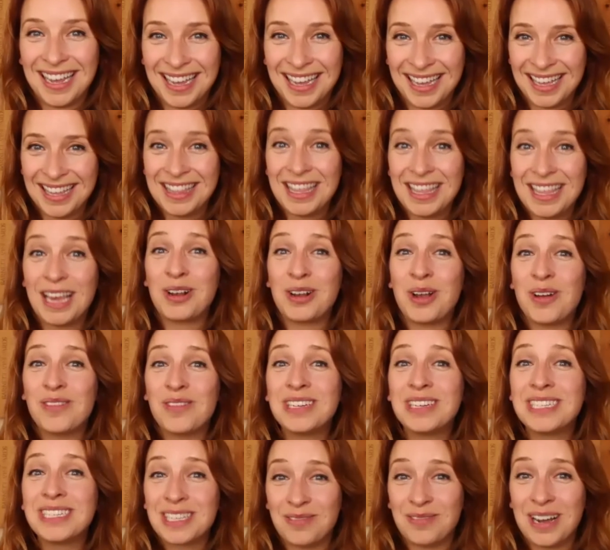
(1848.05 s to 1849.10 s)
that go
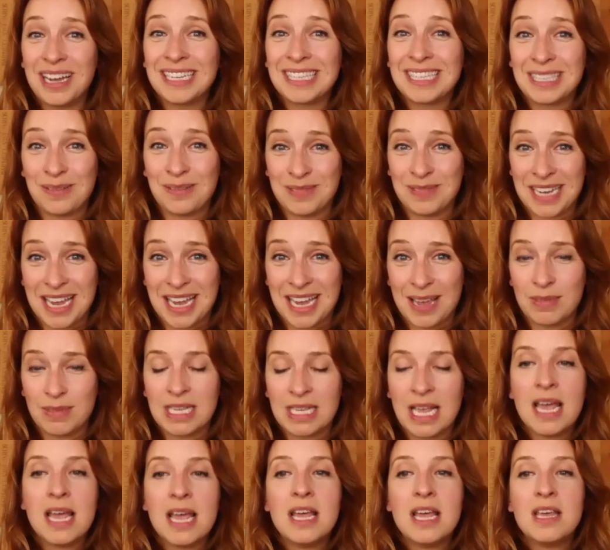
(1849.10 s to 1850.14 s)
into the wine sometimes.
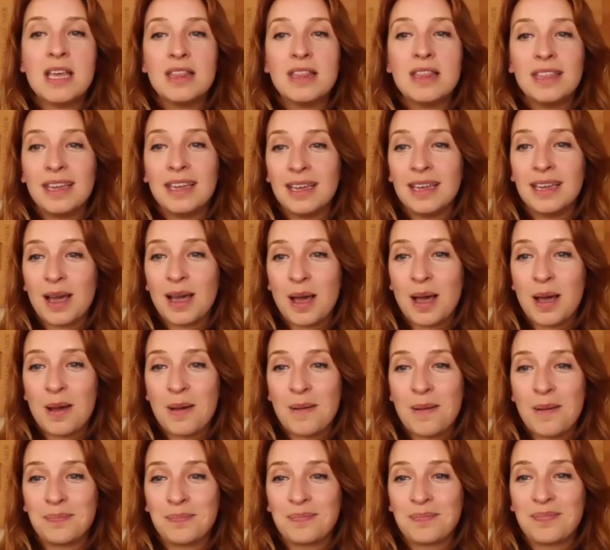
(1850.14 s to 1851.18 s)

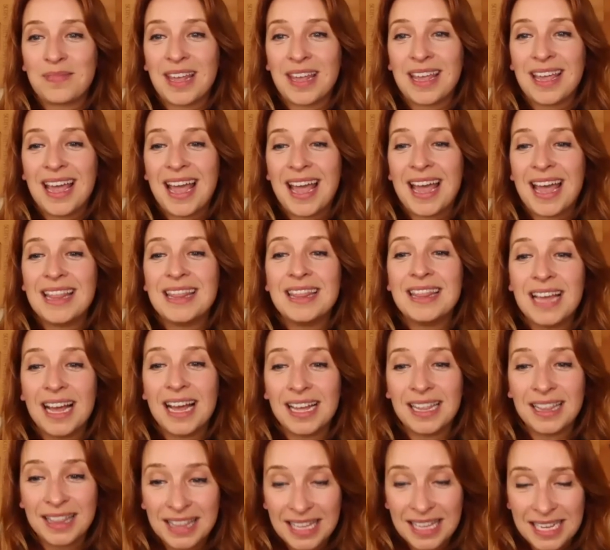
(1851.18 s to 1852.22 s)
And
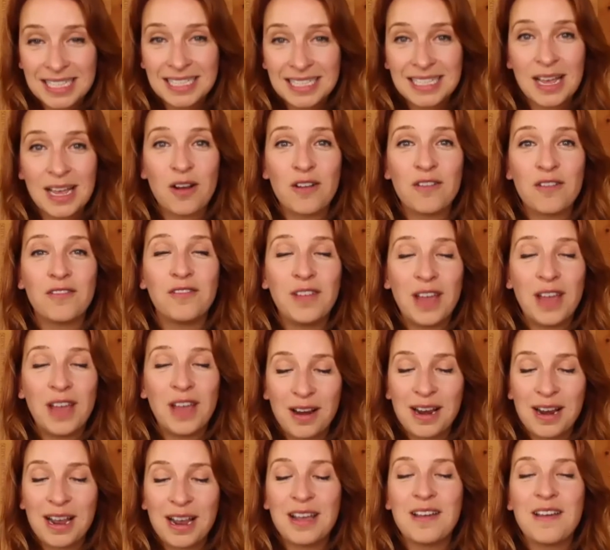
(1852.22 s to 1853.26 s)
these are
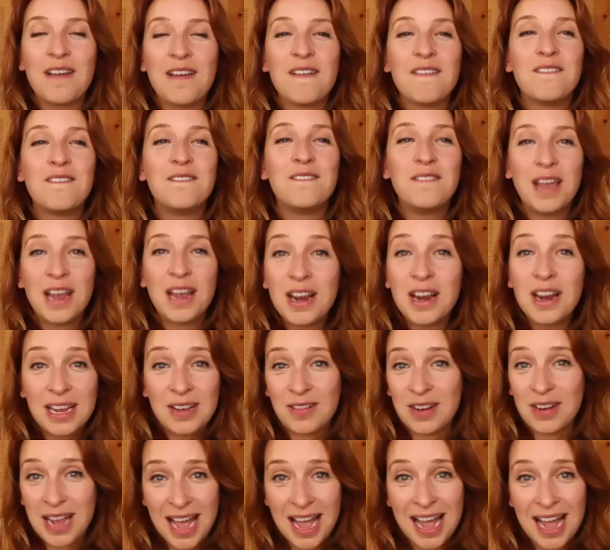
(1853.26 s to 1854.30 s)
very, very
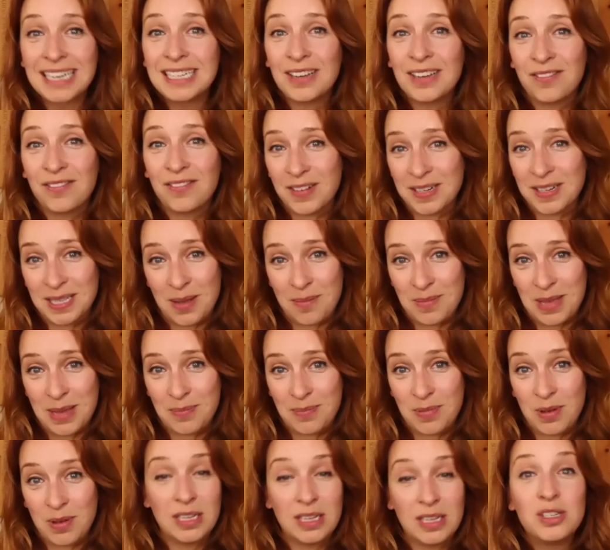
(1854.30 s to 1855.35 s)
reactive for some
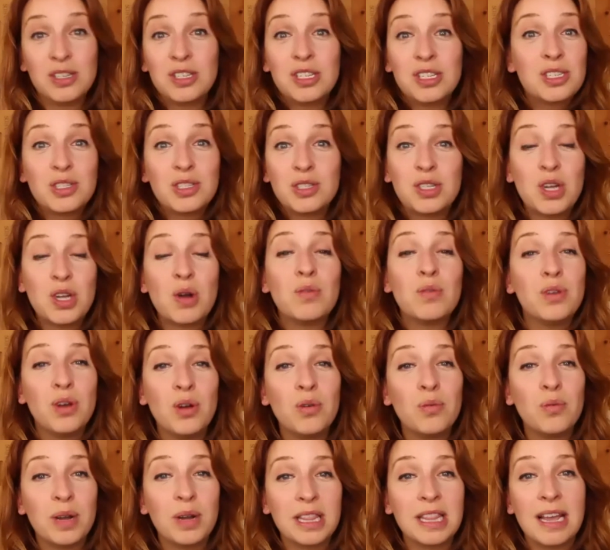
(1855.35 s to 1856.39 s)
people, and you just don't know
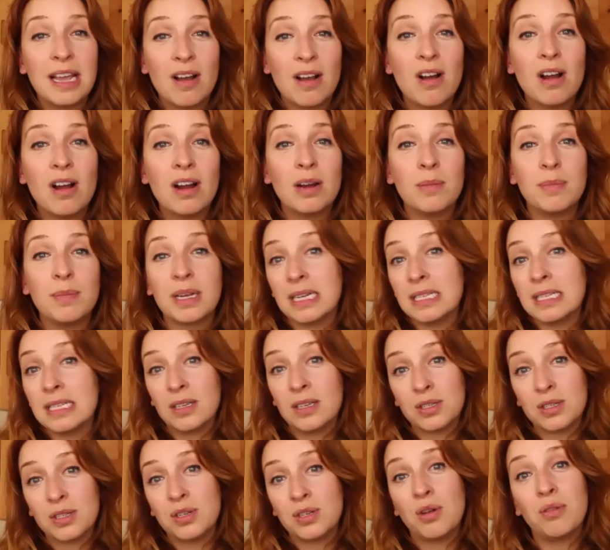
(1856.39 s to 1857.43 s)
what they are because
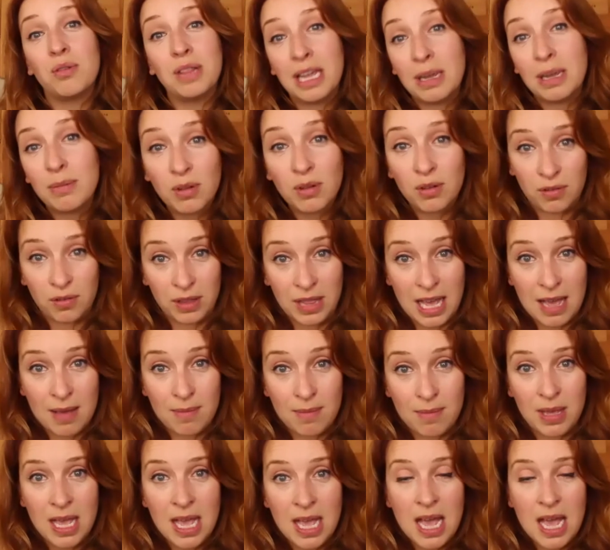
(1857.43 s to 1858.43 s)
there's no label for them.